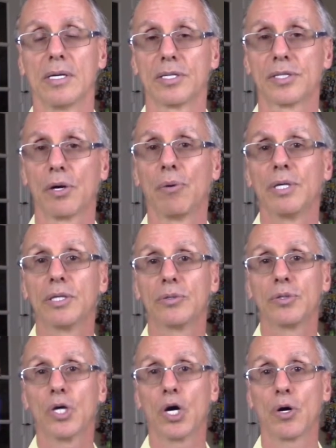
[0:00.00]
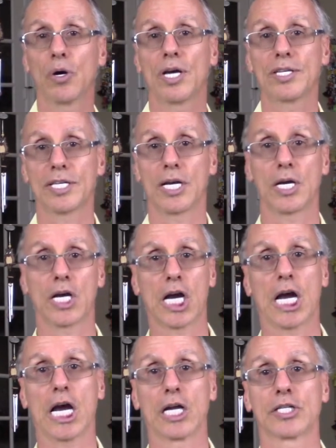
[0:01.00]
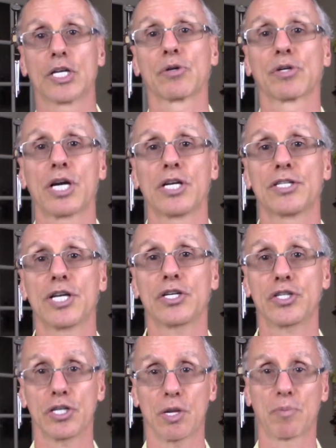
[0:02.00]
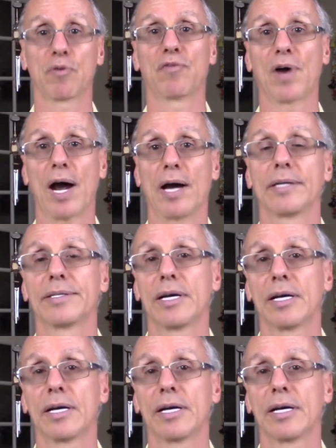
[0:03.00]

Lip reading: So we need to know as an organization that provide